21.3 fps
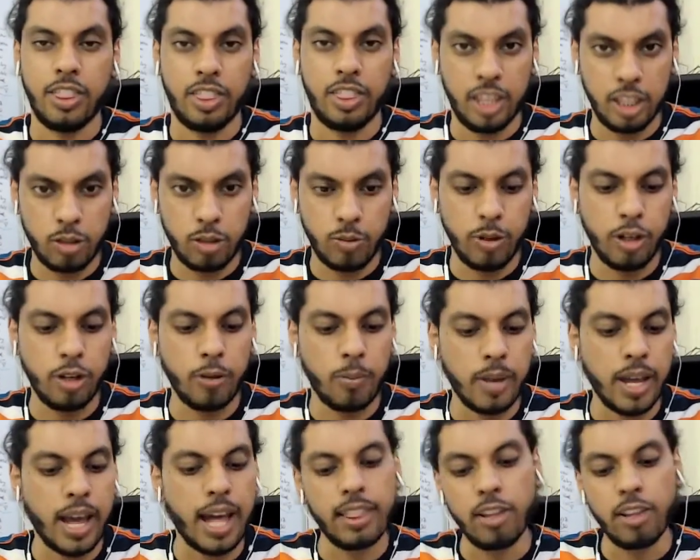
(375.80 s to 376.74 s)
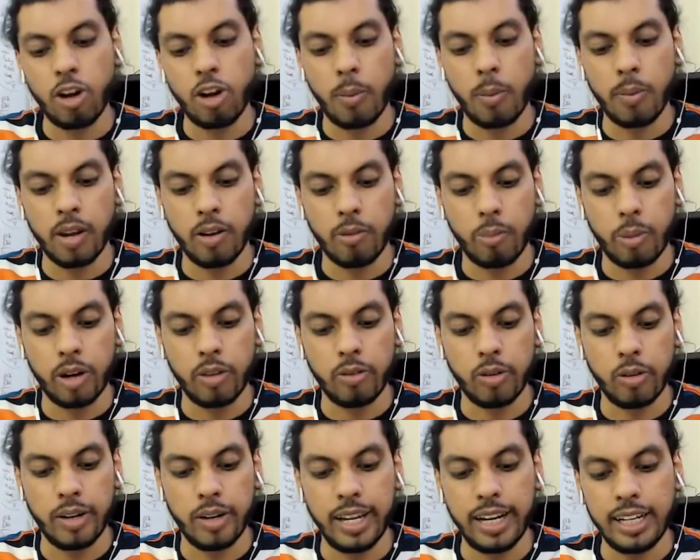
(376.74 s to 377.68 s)
this video me and the topic of part of
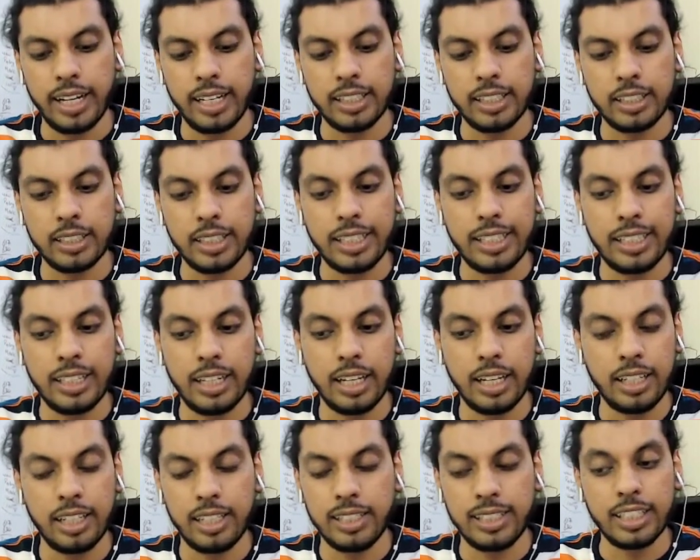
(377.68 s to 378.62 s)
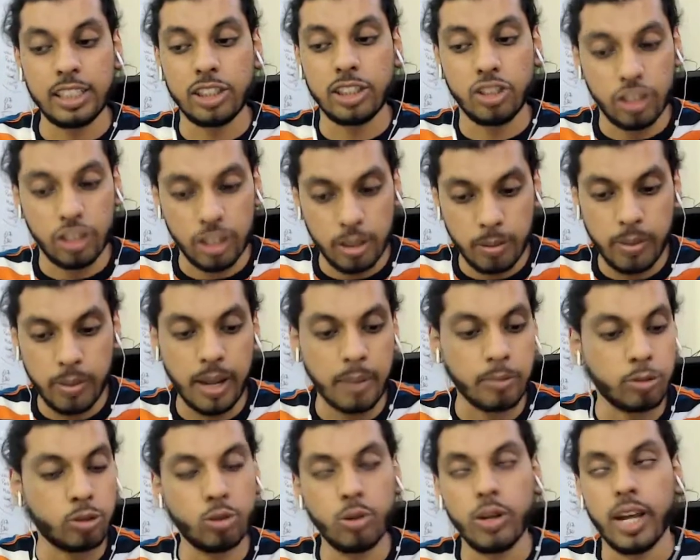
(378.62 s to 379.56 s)
your day. It is extremely,
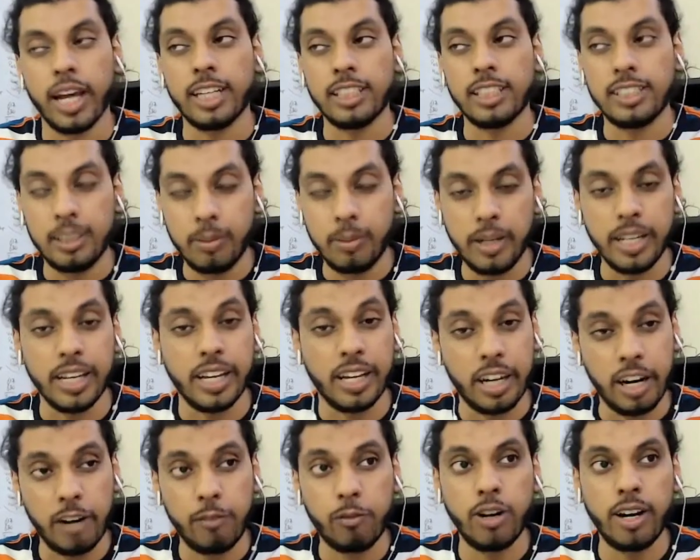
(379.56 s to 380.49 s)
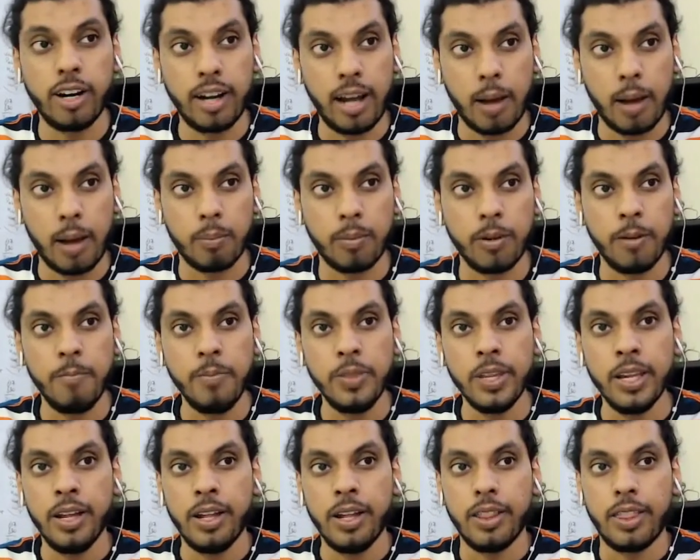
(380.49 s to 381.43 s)
I'm so extremely grateful and happy
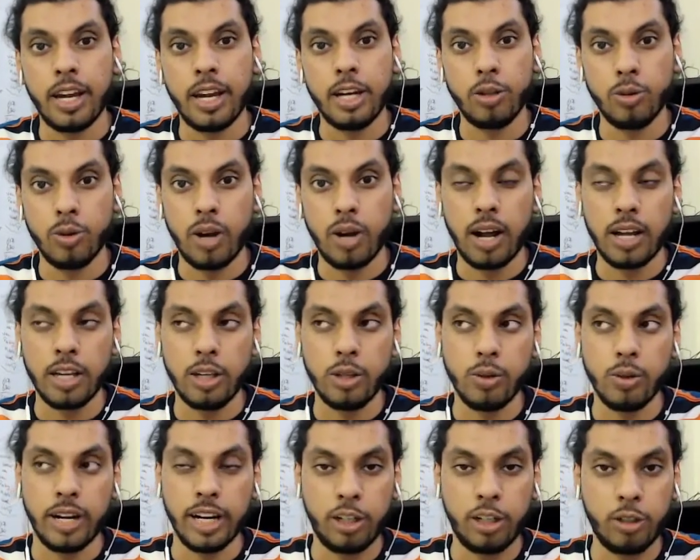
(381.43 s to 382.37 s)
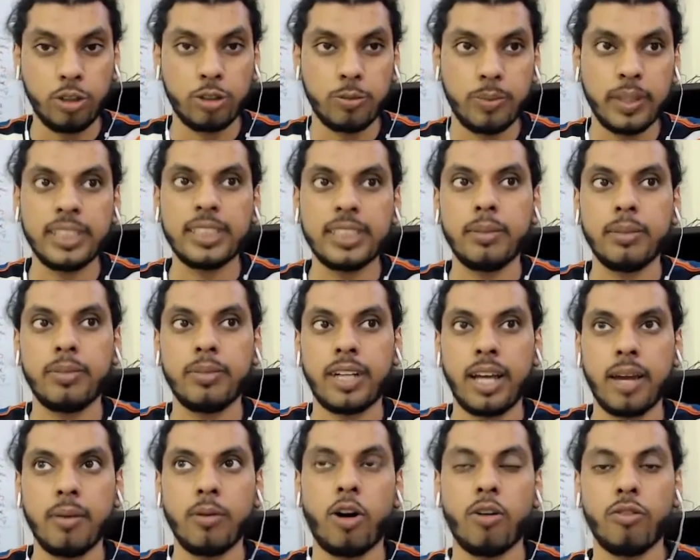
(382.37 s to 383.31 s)
that you get to spend some
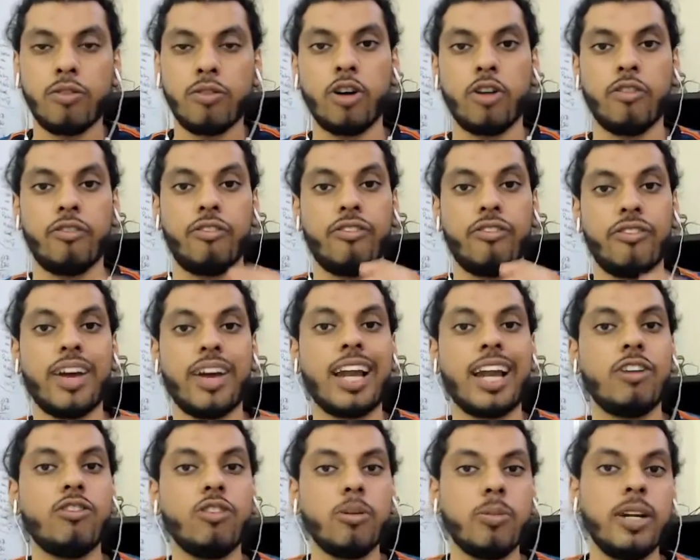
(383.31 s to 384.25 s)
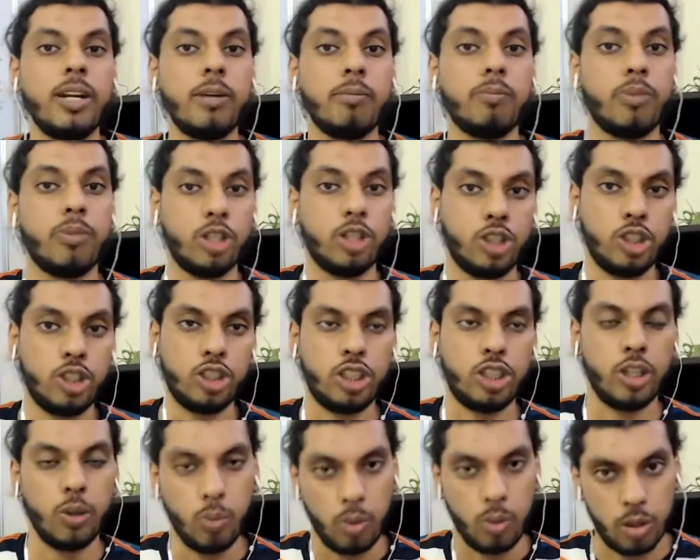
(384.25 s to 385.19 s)
time of your valuable and precious
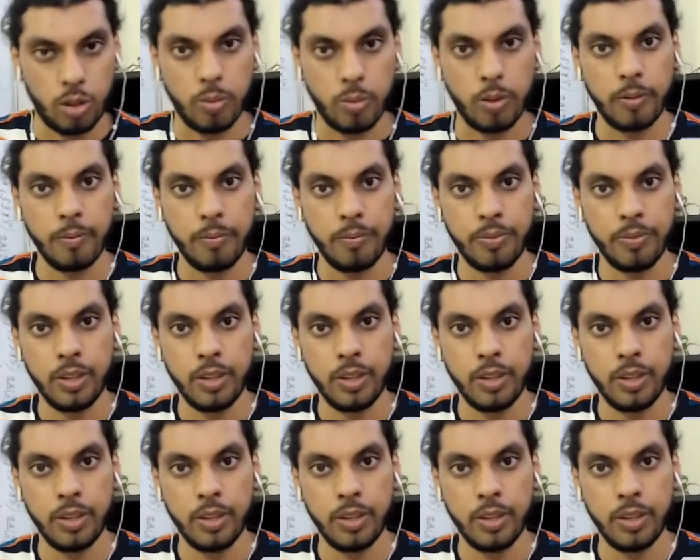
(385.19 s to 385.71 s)
day with me